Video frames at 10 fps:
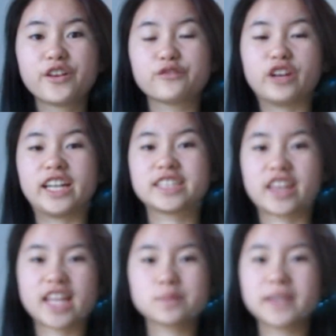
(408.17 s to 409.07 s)
Right, so
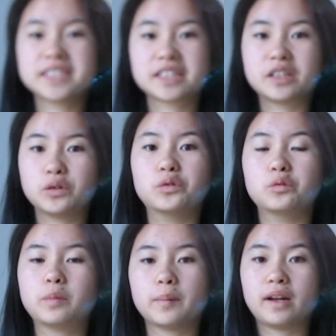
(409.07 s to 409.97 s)
that's basically all,
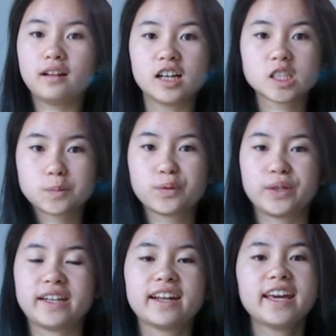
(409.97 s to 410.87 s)
but my last
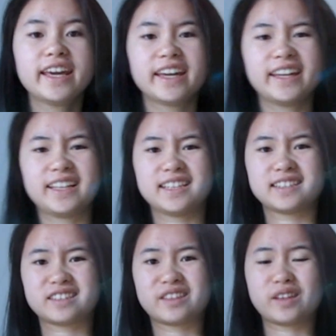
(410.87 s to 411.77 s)
point
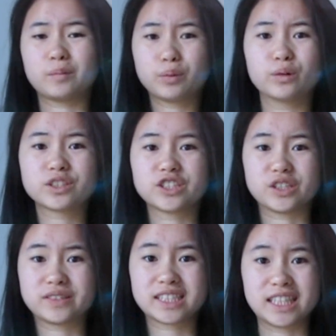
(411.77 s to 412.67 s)
is the importance
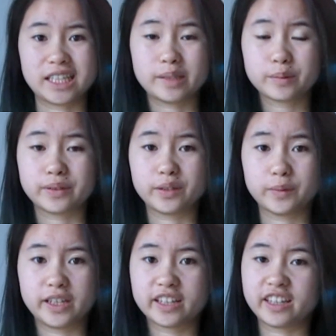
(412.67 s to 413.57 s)
of sleep when you're
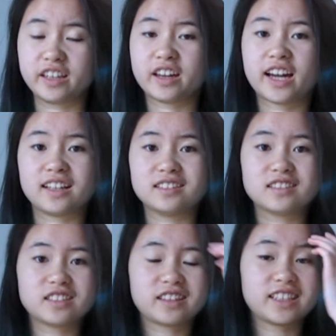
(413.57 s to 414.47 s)
working, and
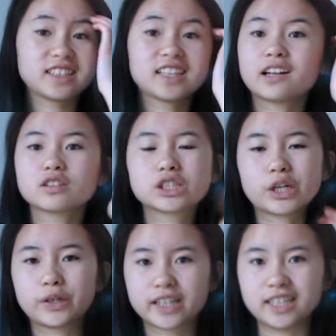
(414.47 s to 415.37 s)
this sounds
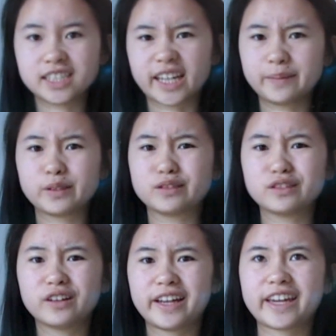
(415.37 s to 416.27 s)
so cliche because you
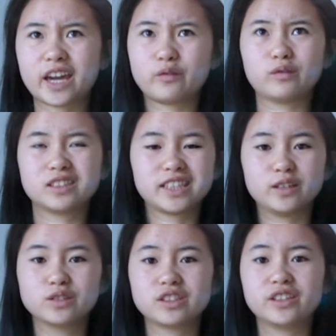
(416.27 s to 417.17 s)
know, like, everyone
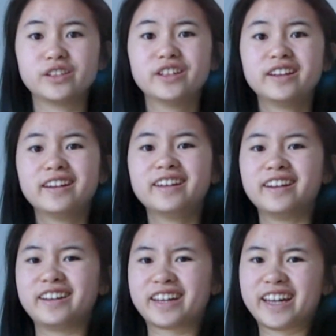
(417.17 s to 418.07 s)
tells you,
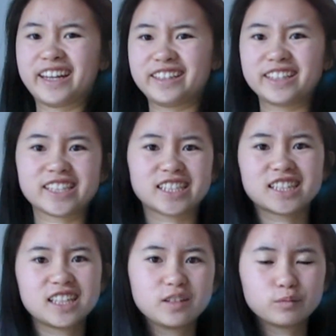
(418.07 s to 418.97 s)
okay, you need to
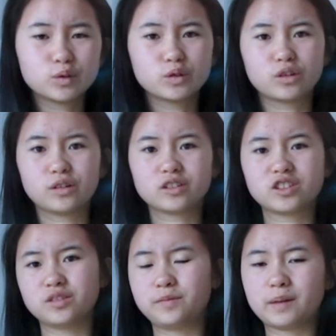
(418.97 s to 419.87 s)
sleep more
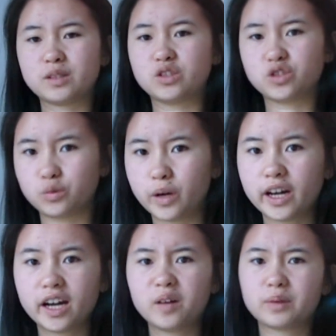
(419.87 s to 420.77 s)
to be able to do
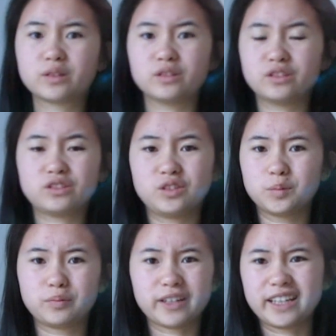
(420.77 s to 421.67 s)
well because
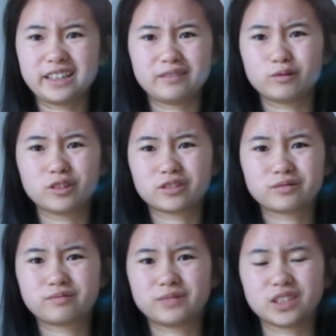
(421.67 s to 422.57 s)
brain
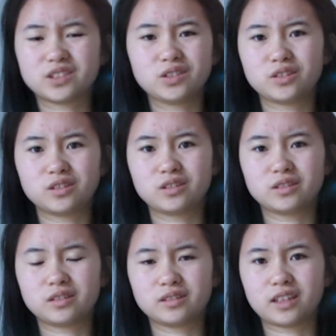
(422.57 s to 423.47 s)
does
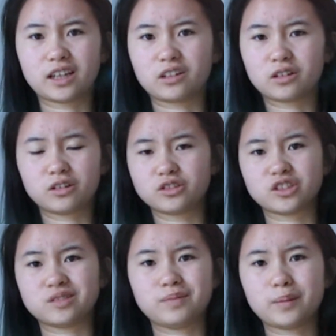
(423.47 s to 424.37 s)
your like
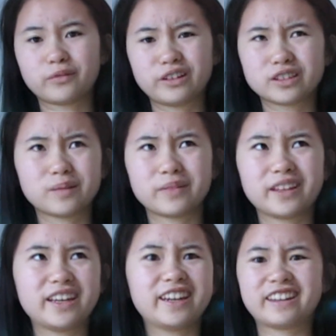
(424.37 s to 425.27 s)
unconscious memory or something,
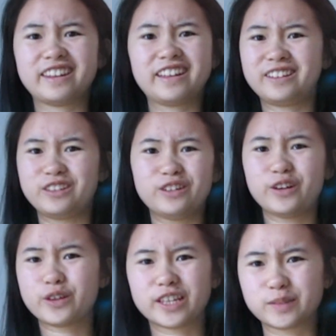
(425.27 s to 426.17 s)
and then you
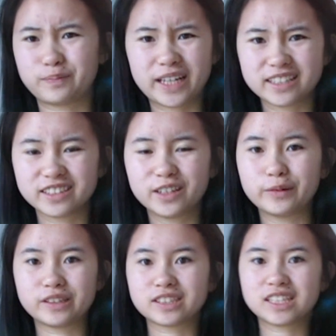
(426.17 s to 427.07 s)
know things better
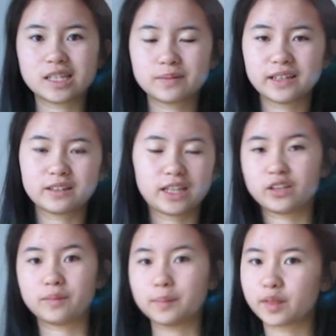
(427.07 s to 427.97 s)
when you're sleeping, like
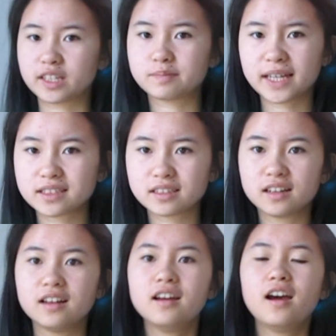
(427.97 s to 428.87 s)
you remember things
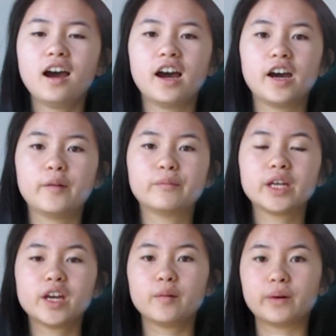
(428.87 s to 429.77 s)
better.
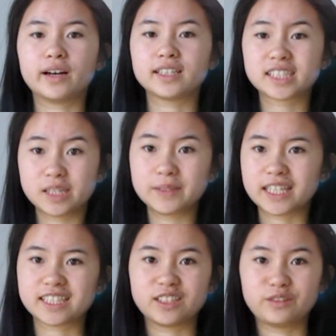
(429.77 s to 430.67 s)
But sleep is
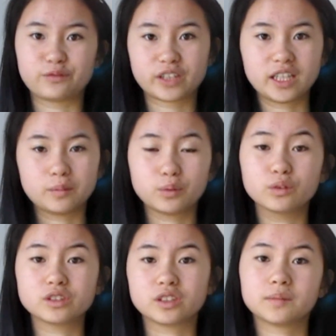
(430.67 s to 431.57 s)
actually really
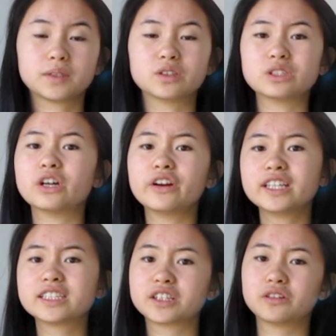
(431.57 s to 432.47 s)
important because not only
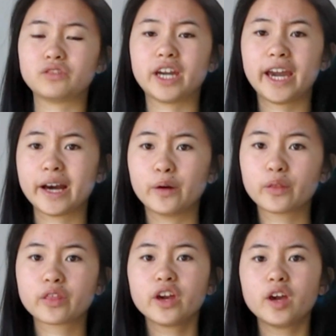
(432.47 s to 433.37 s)
is it good for your
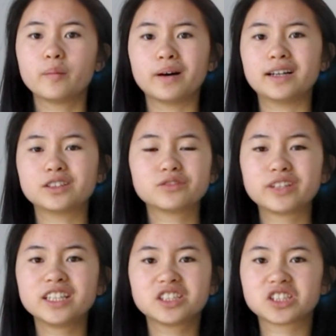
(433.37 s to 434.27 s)
health, but you
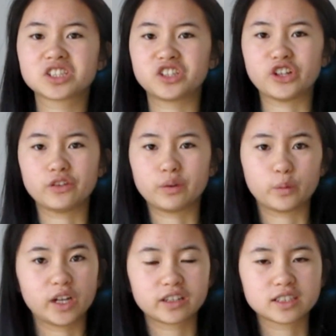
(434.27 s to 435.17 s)
really just shouldn't
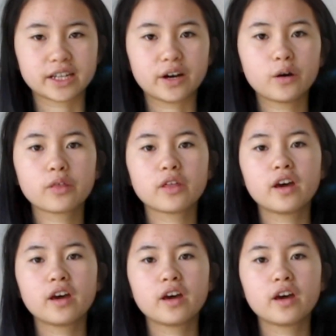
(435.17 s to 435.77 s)
overwork yourself.